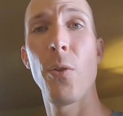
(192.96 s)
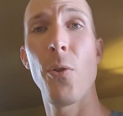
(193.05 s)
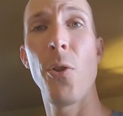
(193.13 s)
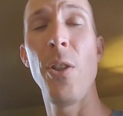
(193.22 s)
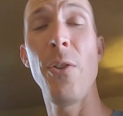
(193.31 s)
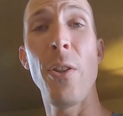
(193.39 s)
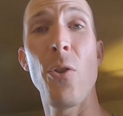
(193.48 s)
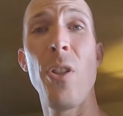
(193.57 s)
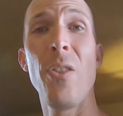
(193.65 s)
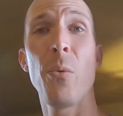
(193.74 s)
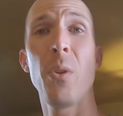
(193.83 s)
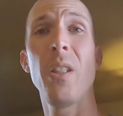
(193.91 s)
She says
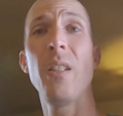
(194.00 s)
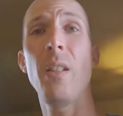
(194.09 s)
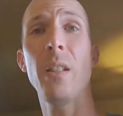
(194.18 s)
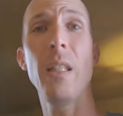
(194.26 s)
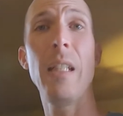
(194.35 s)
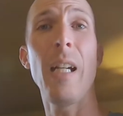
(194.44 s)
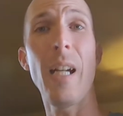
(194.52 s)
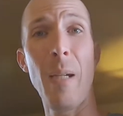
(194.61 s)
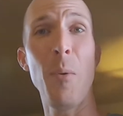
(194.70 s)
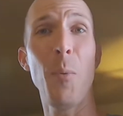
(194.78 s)
she's really lucky. I'm the